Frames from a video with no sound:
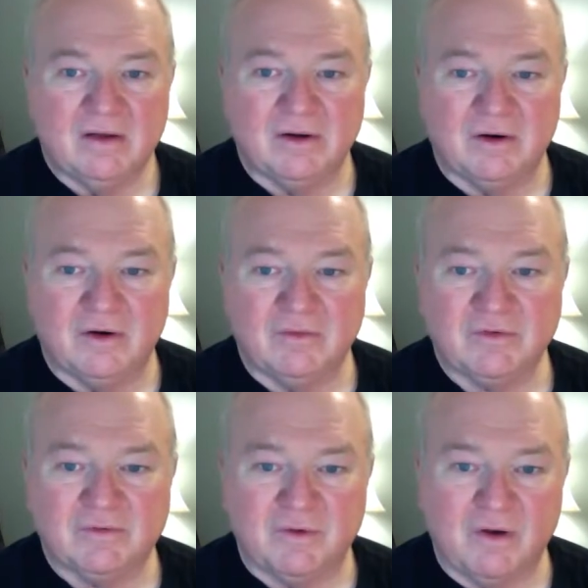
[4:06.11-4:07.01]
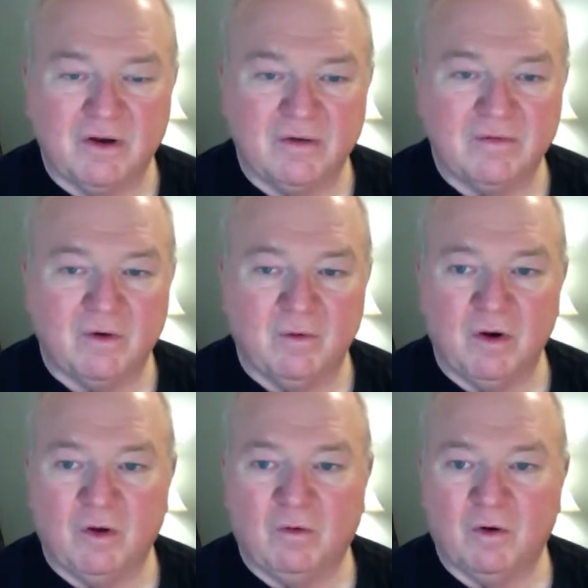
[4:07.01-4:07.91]
terms from
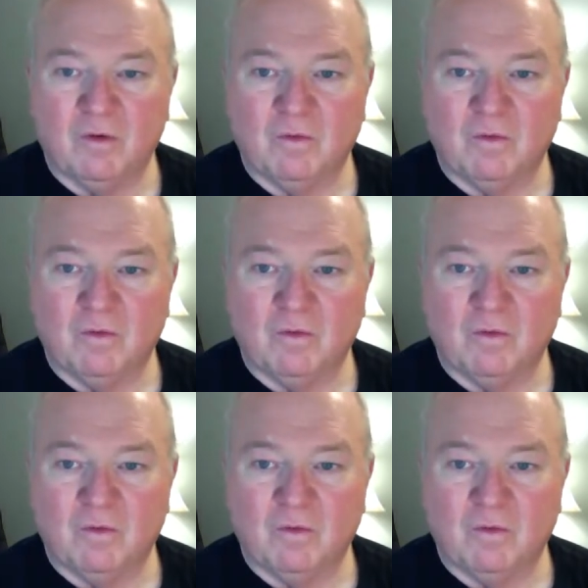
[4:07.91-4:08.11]
World War